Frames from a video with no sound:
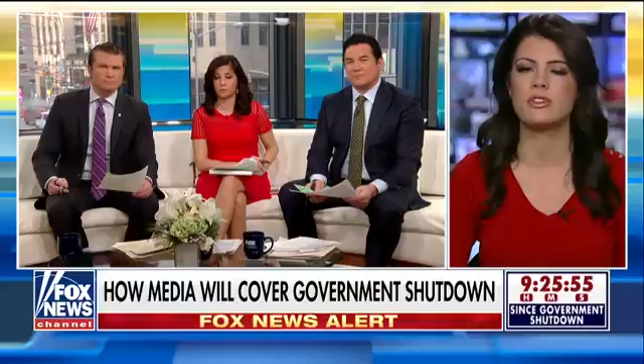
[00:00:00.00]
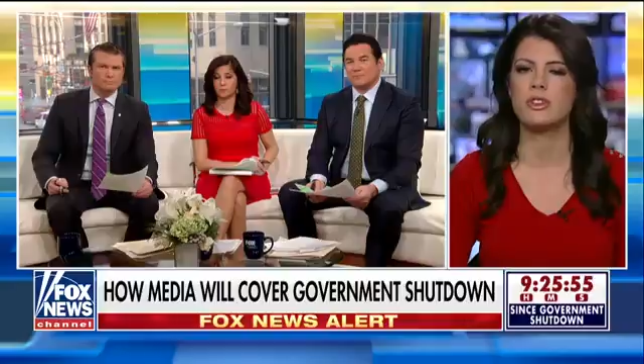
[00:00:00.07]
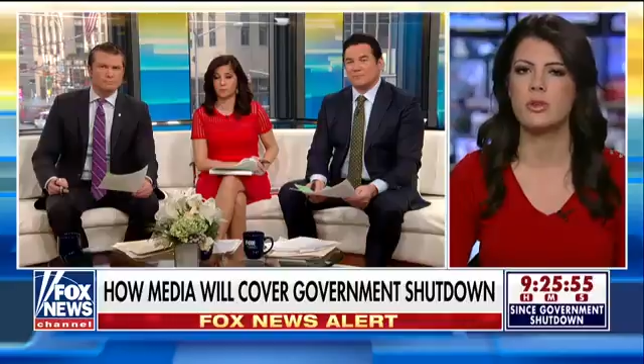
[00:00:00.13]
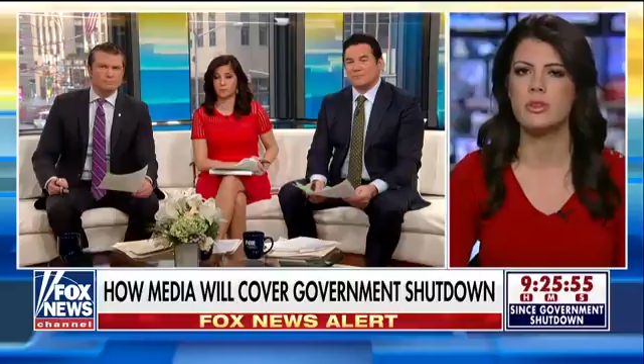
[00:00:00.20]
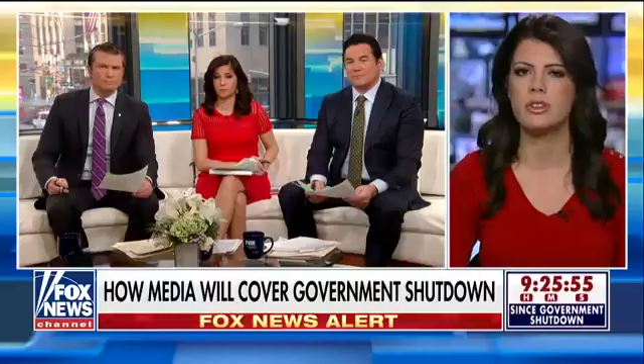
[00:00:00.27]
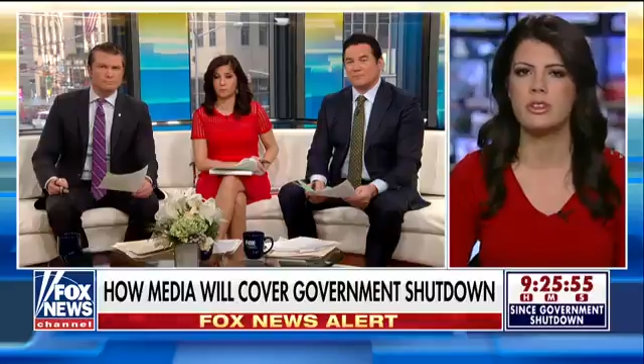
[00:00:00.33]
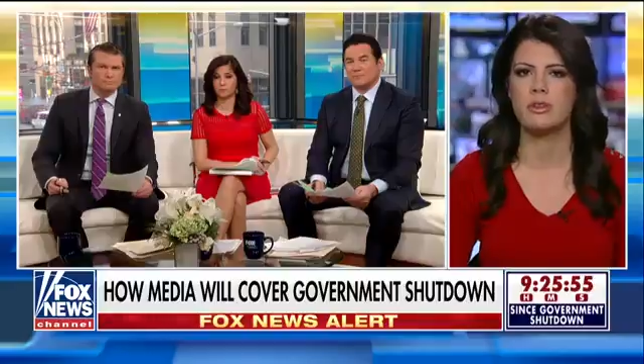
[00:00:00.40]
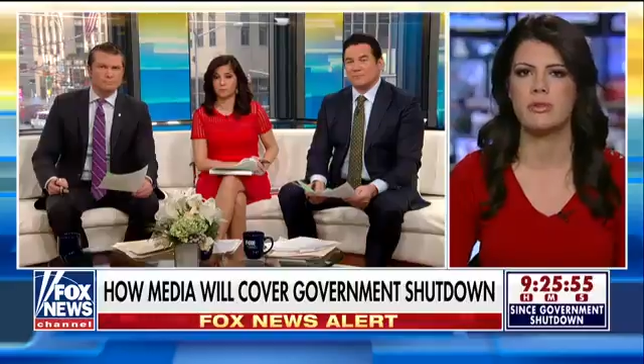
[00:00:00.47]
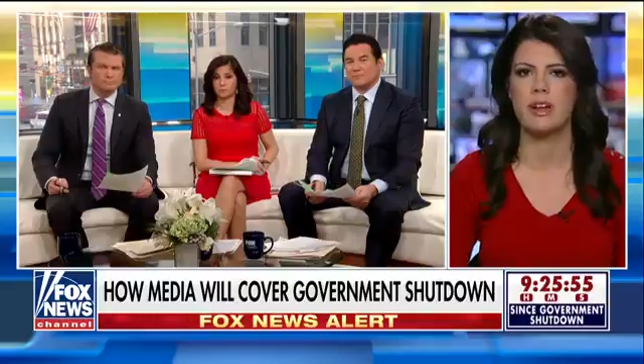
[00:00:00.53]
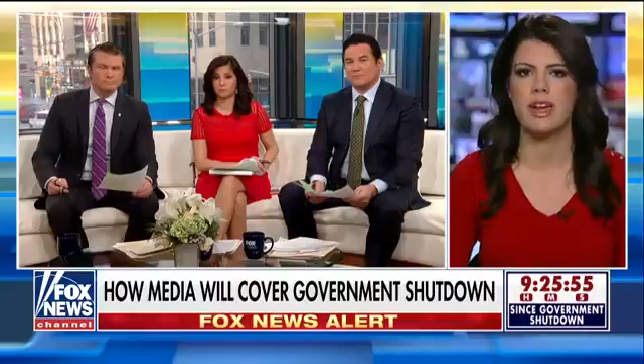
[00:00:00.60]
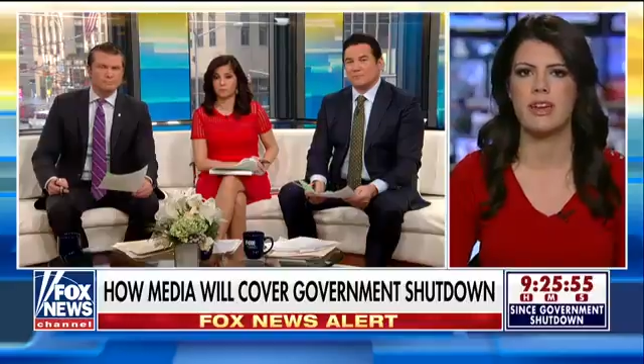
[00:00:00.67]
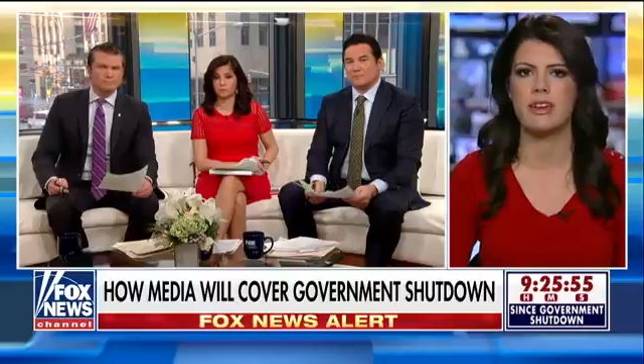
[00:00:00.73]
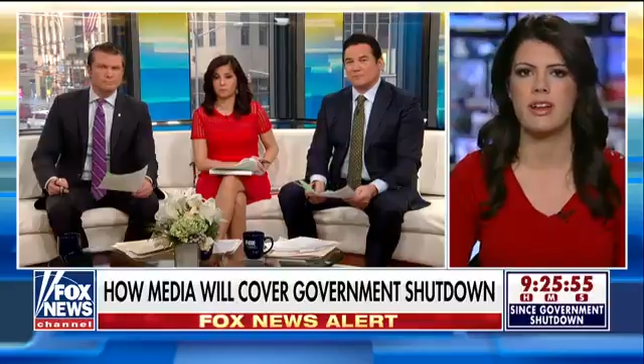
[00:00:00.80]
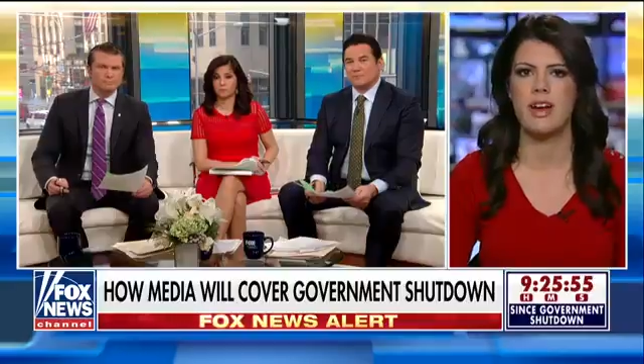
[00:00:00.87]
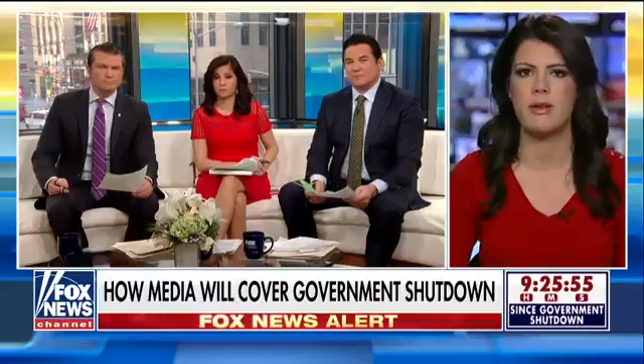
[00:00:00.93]
you're totally
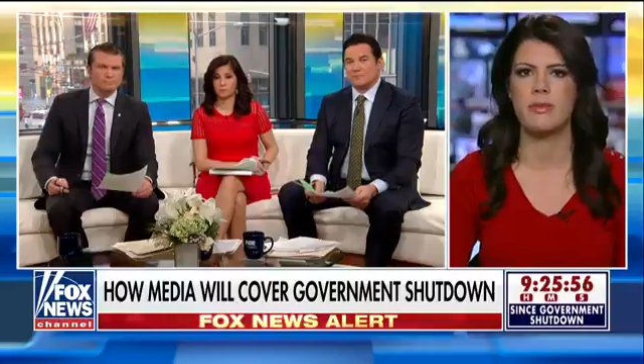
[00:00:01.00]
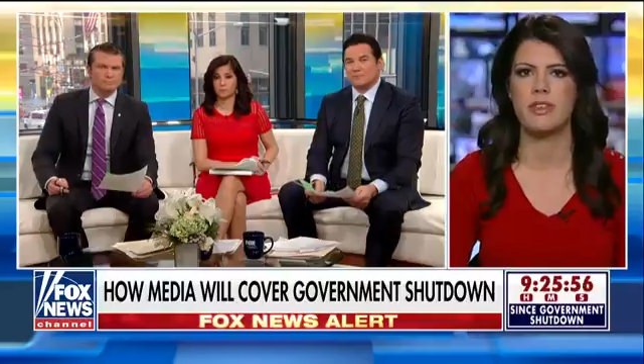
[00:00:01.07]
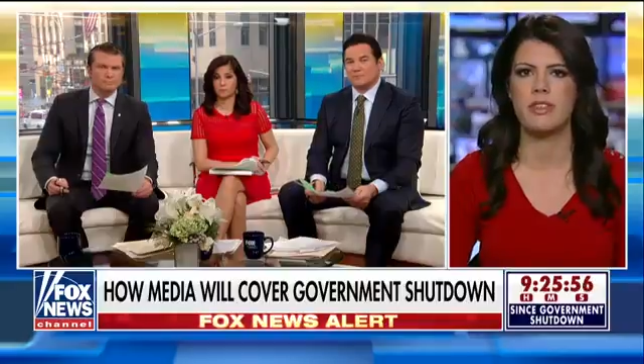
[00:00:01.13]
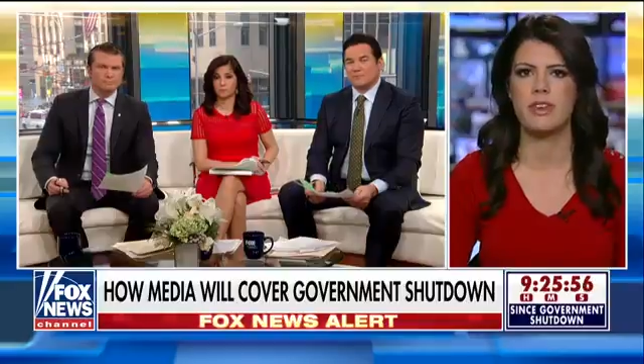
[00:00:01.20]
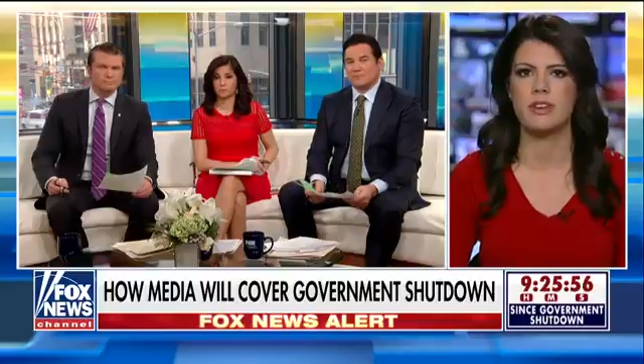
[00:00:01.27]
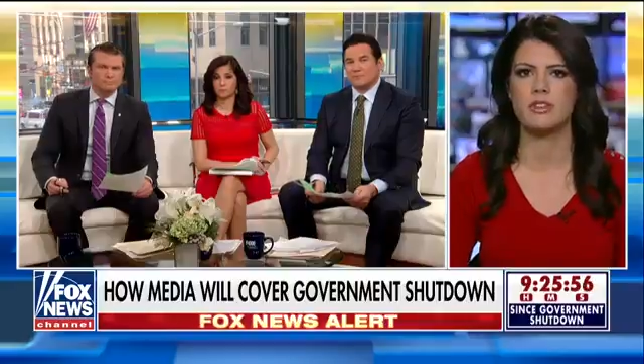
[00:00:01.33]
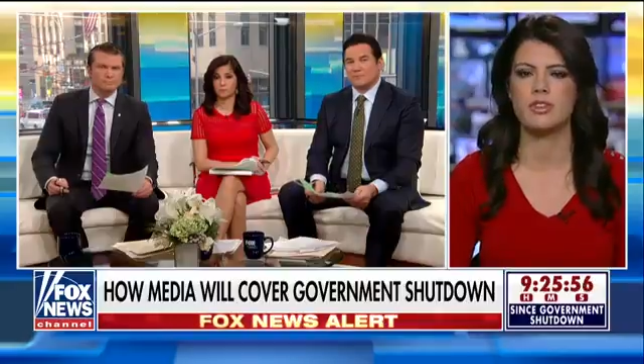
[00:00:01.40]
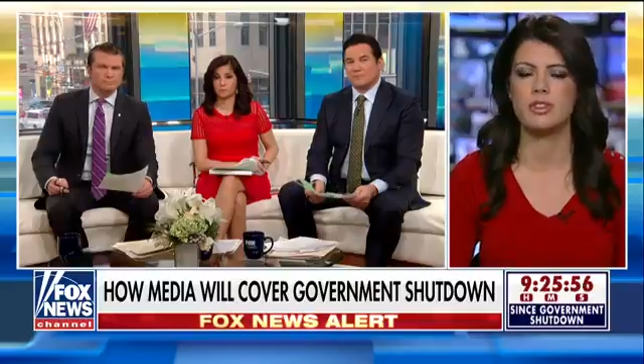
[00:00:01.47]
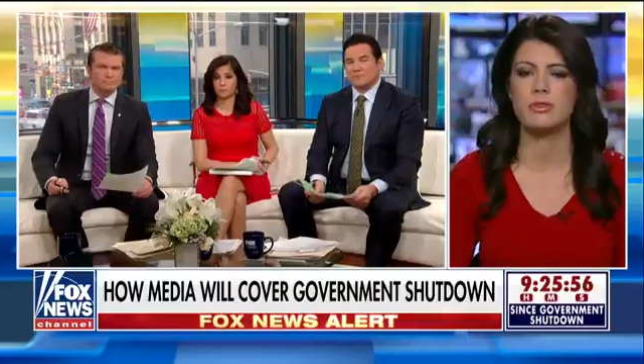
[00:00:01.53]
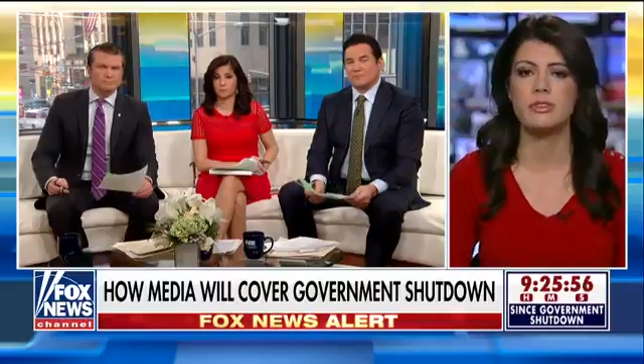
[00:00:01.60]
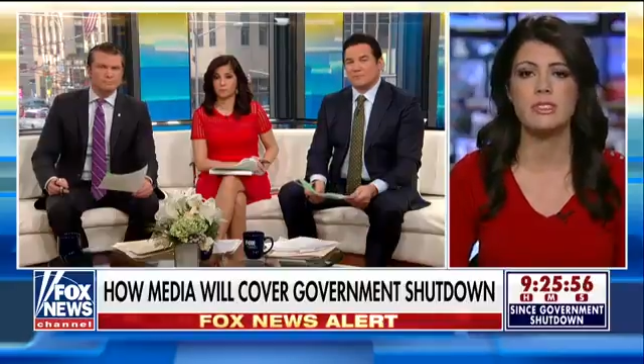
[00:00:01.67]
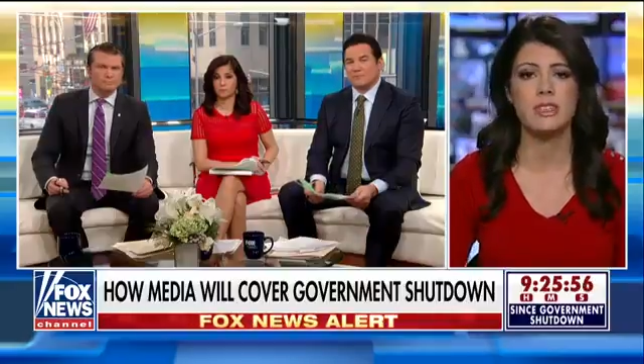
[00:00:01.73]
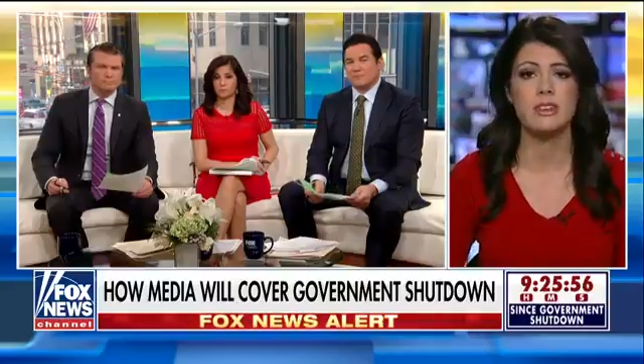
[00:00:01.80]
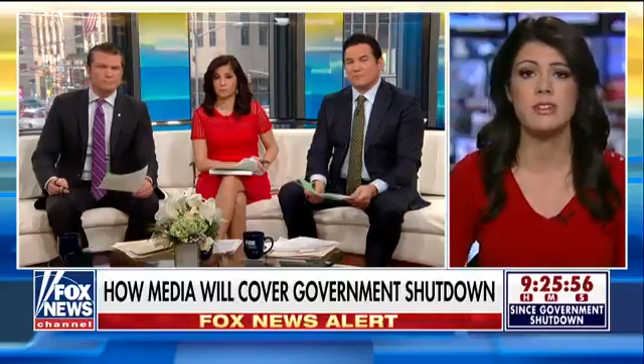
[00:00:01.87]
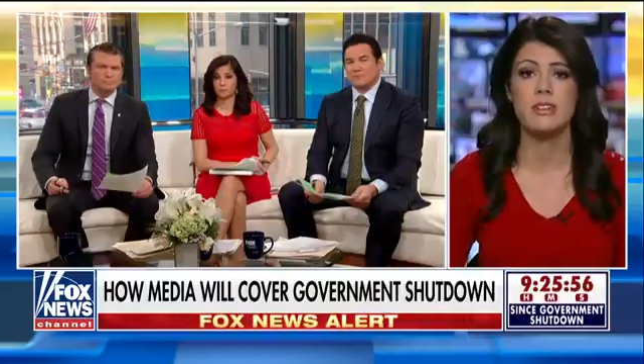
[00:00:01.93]
right um, that they are
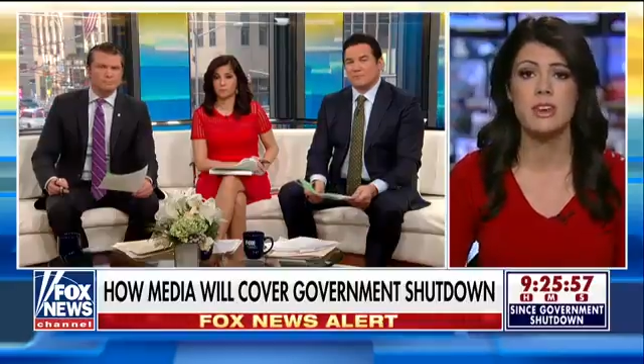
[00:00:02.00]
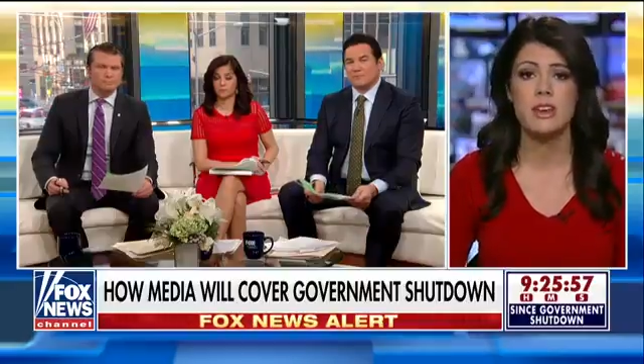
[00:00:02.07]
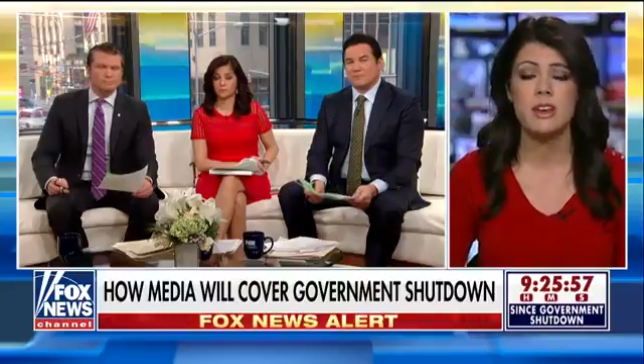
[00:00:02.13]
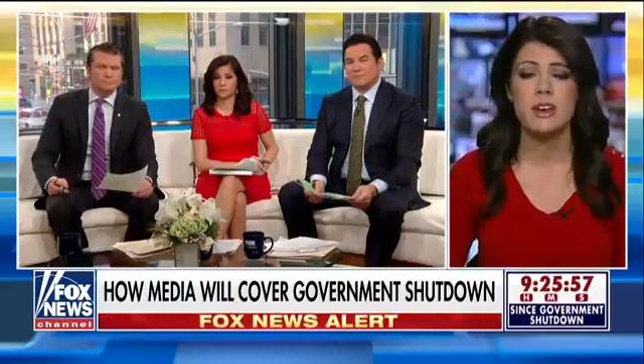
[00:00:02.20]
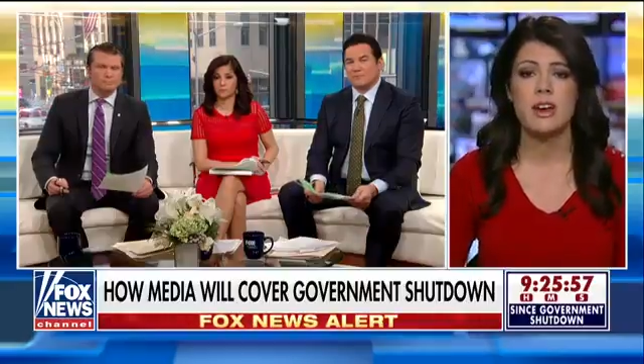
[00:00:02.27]
choosing